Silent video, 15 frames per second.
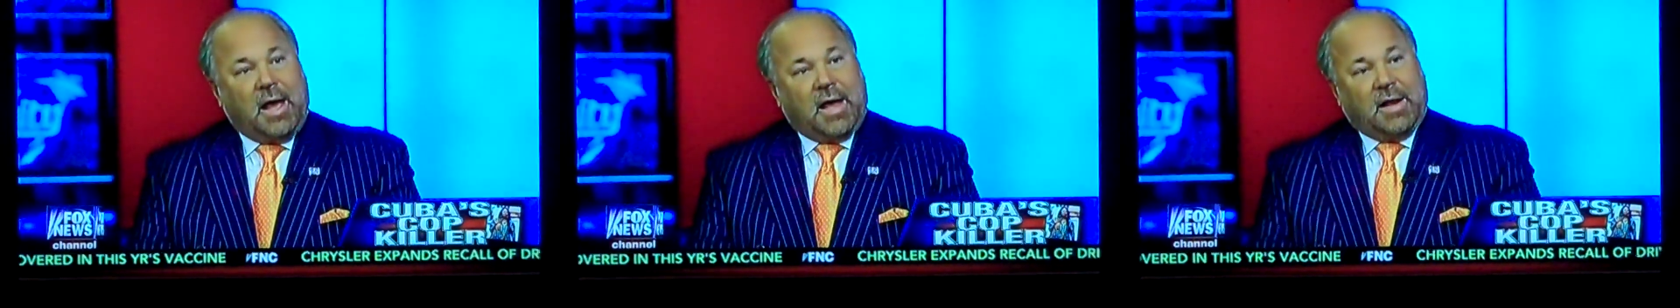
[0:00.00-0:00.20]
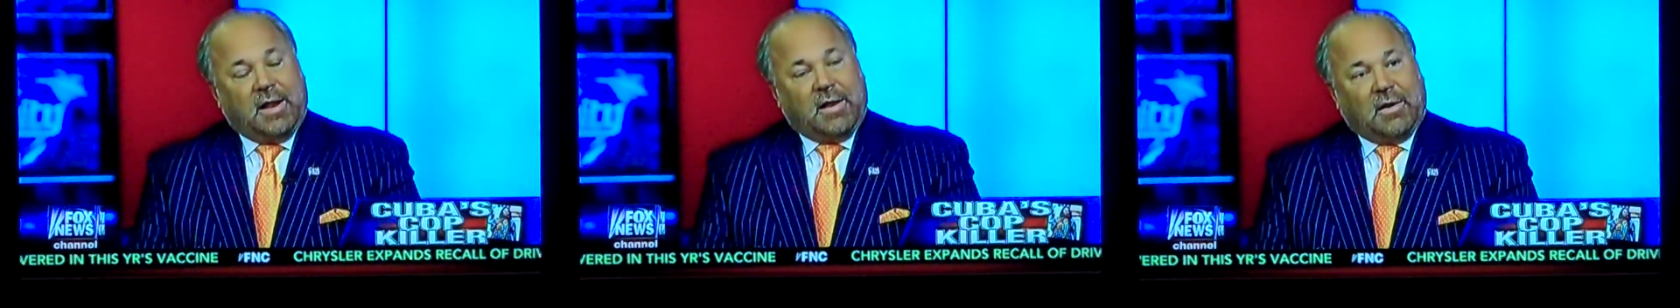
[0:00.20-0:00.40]

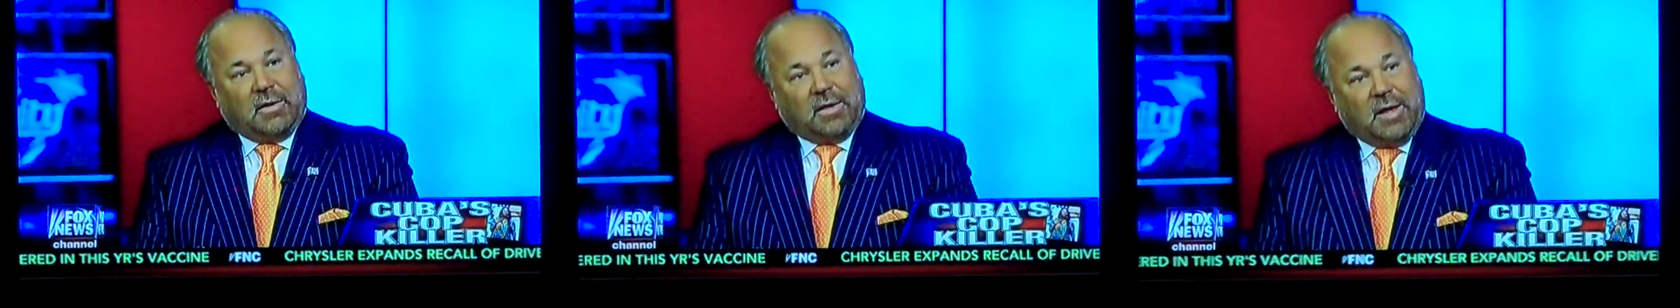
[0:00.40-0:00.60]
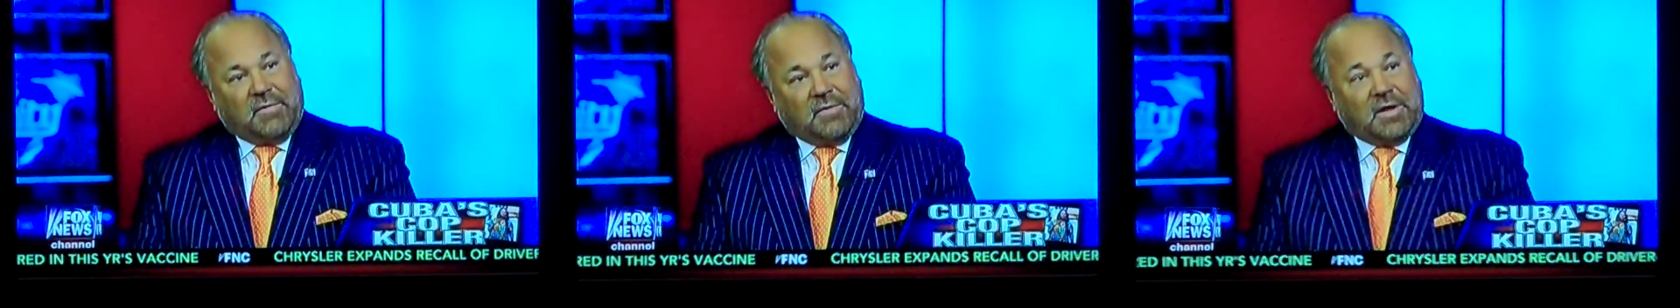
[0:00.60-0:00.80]
and then
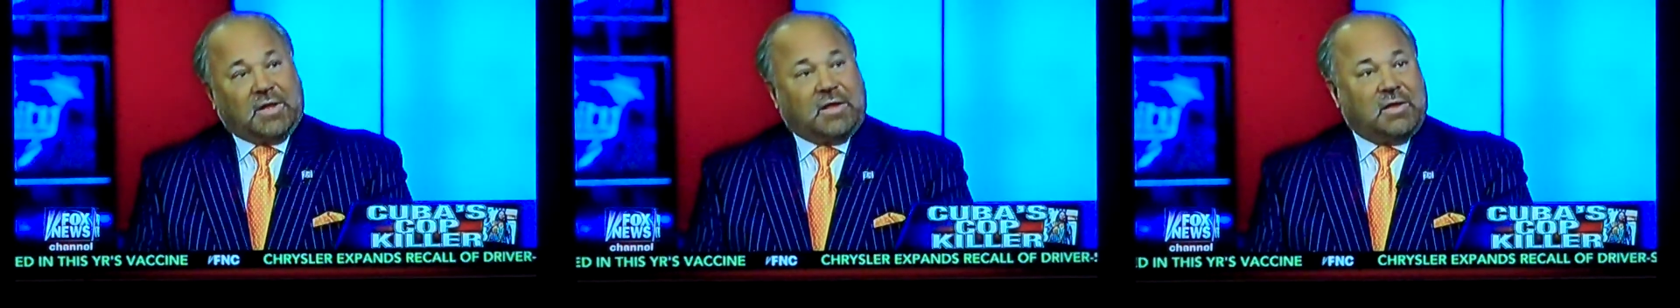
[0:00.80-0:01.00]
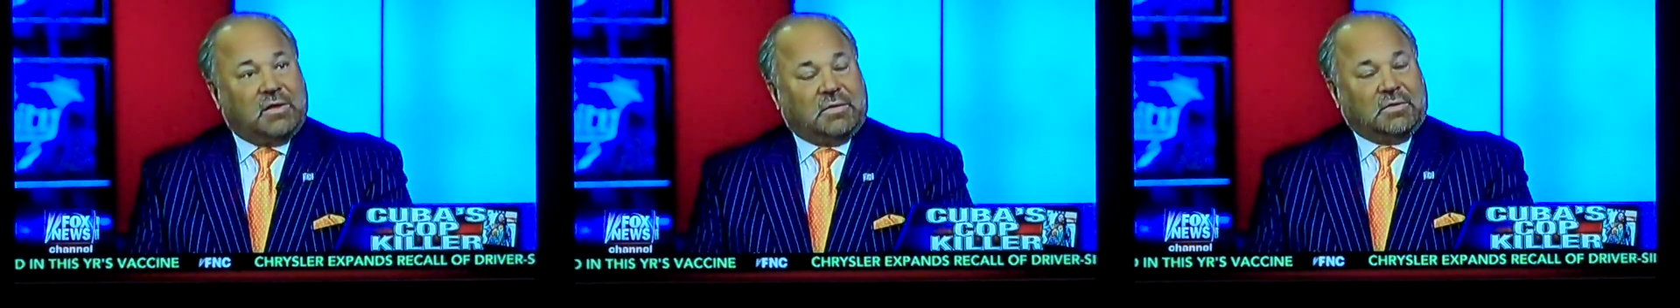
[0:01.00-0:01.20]
11
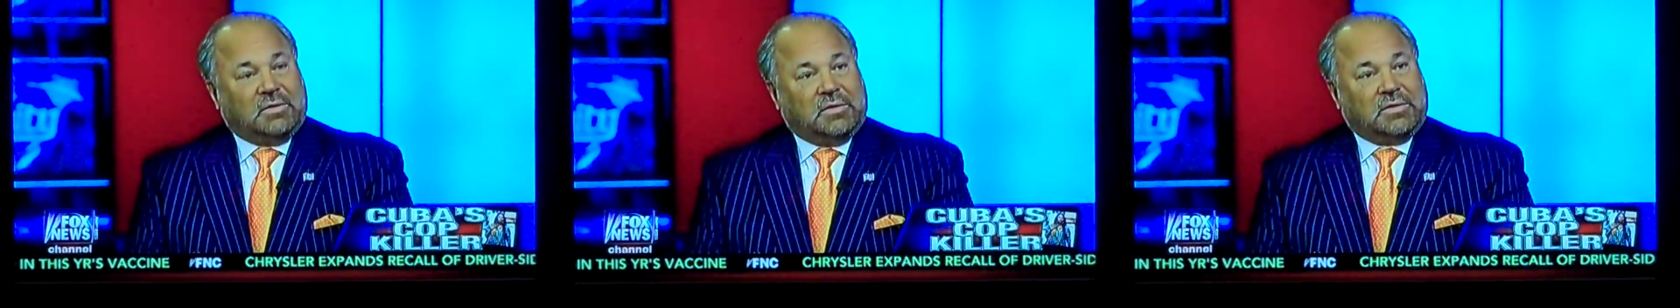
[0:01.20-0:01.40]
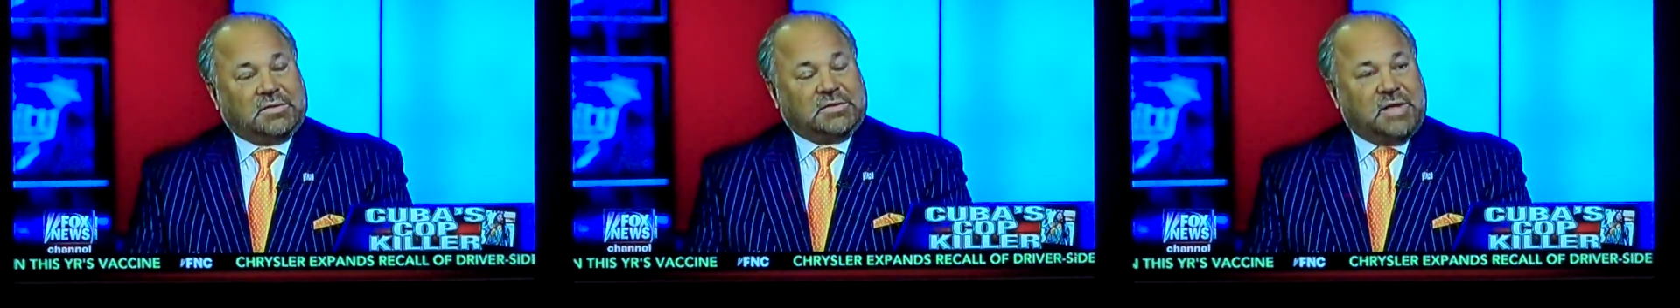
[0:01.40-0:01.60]
killed
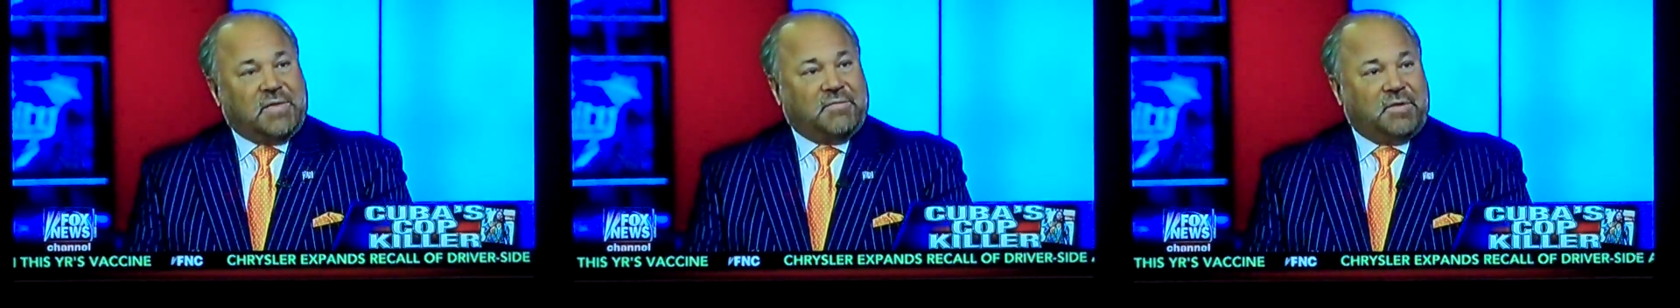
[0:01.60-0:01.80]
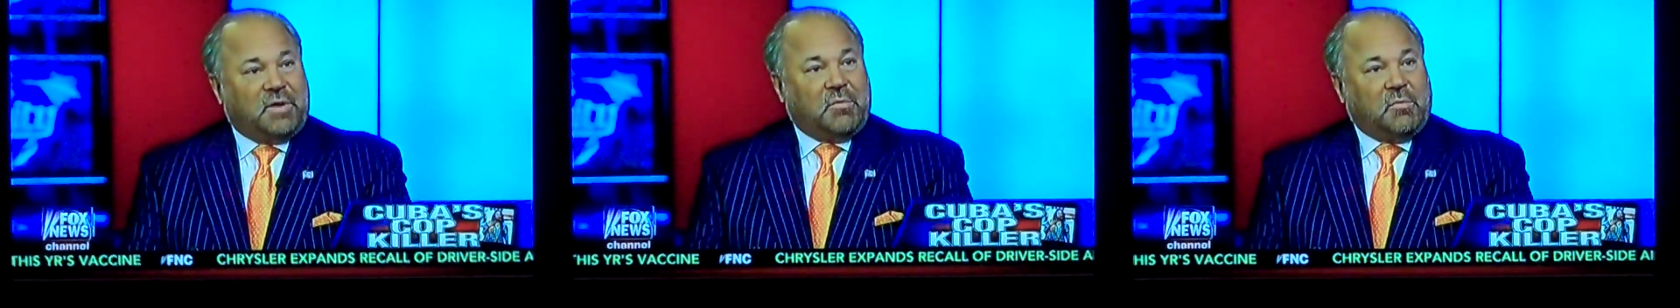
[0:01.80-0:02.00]
in
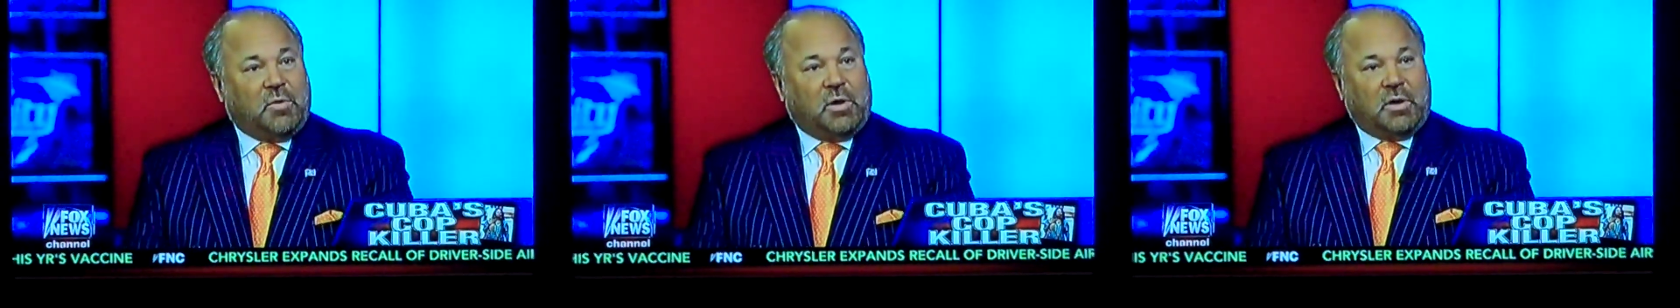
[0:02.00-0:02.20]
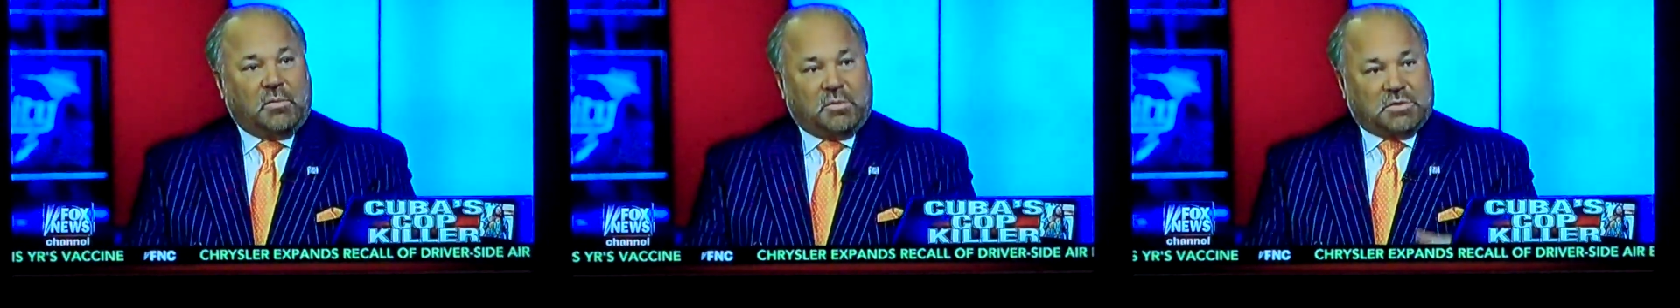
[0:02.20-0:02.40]

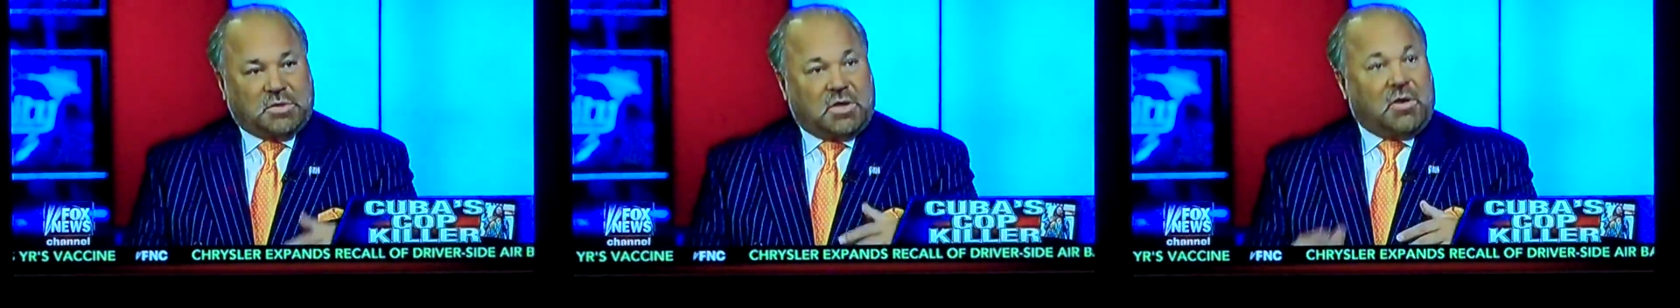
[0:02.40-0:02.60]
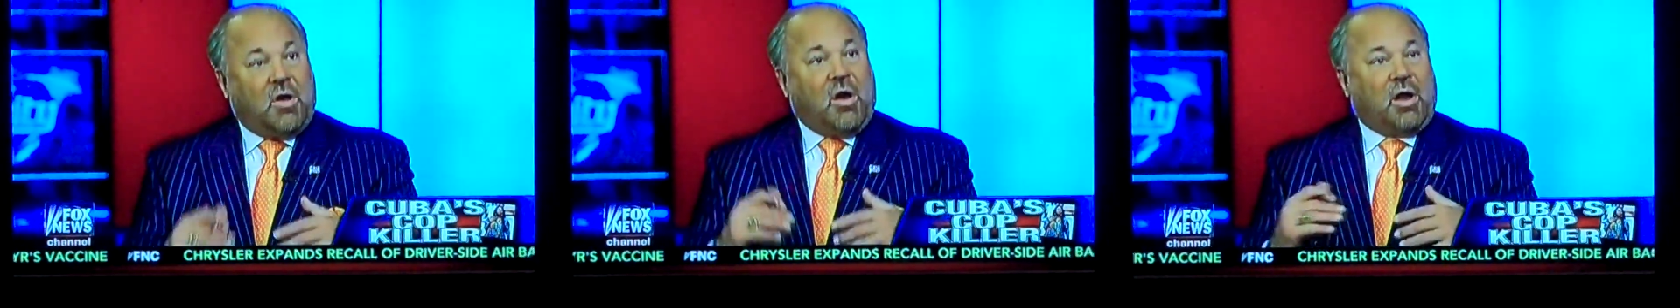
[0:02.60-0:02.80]
71. It was
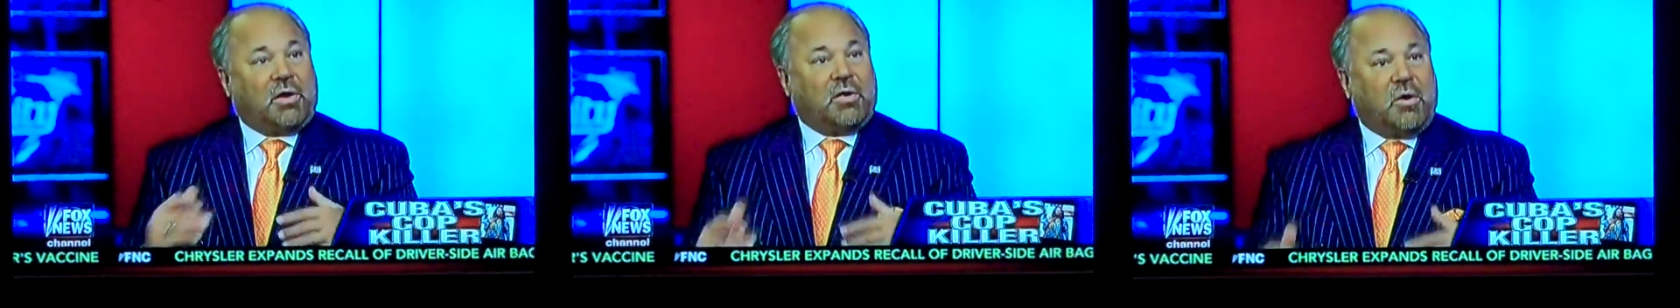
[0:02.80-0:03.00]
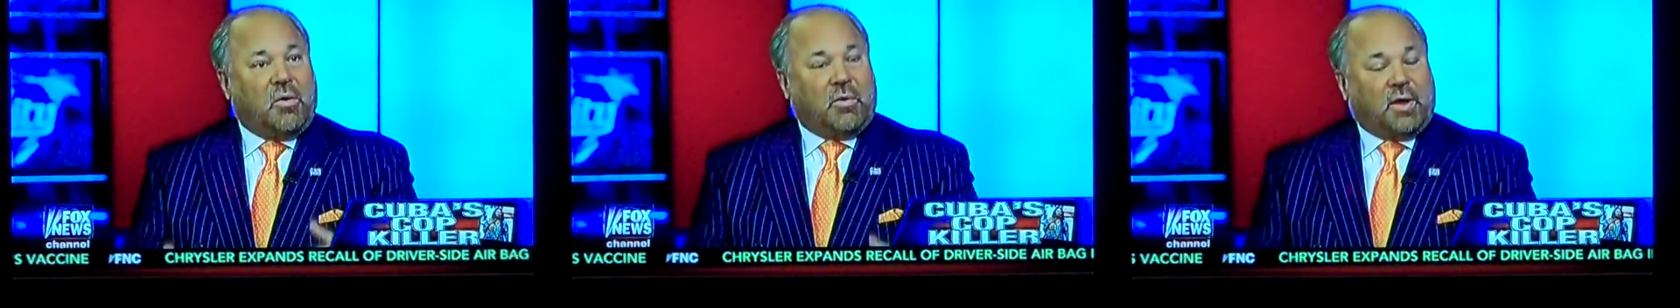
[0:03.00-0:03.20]
an
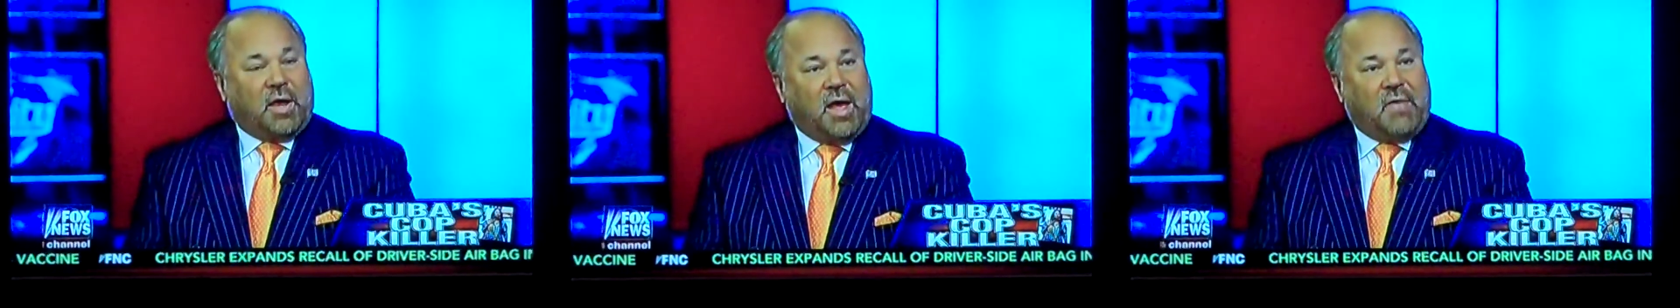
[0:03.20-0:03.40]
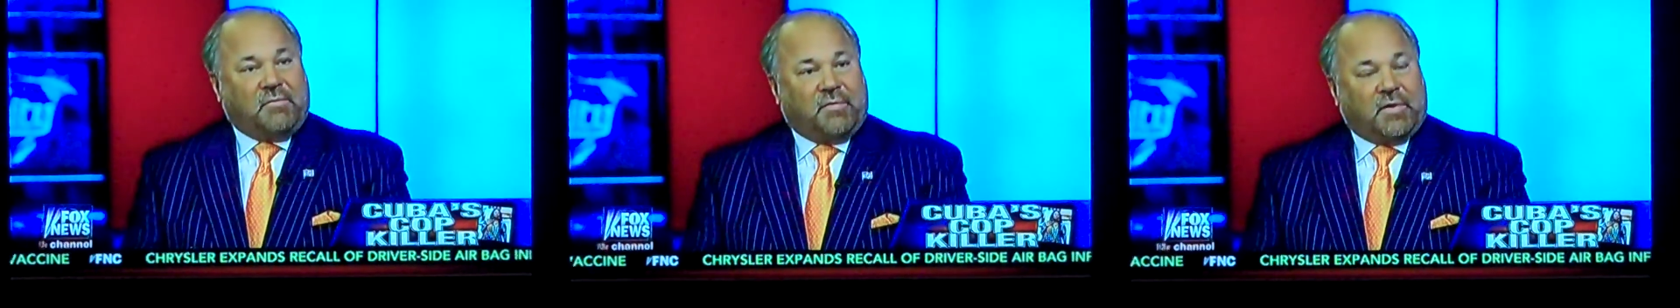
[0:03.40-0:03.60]
ongoing
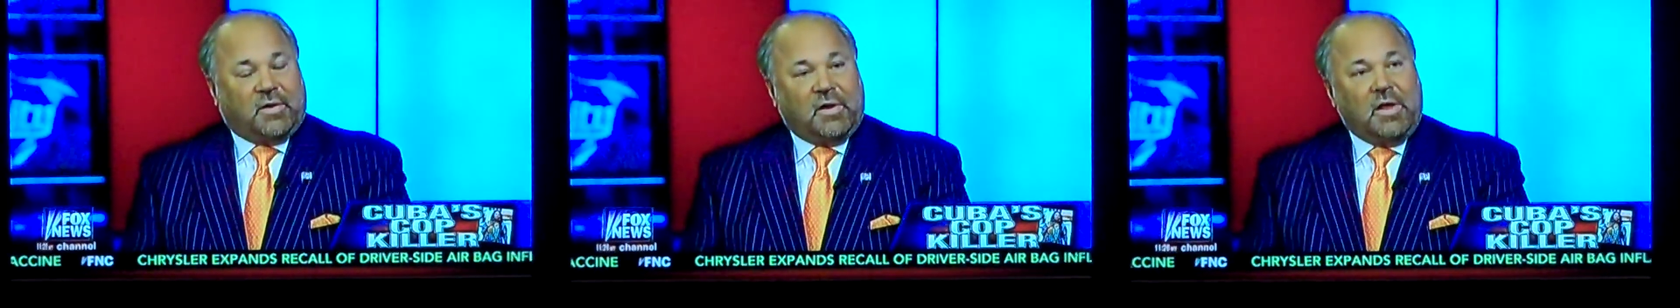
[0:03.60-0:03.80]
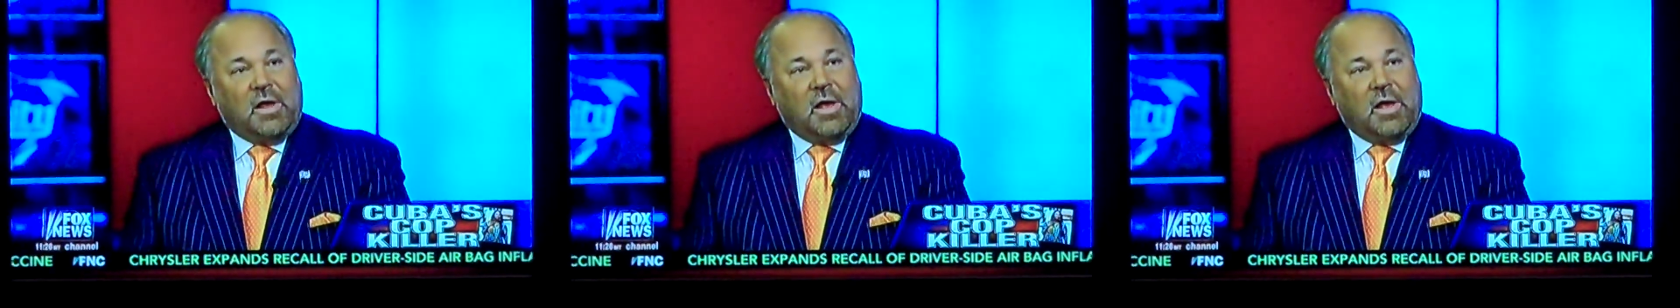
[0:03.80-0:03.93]
effort.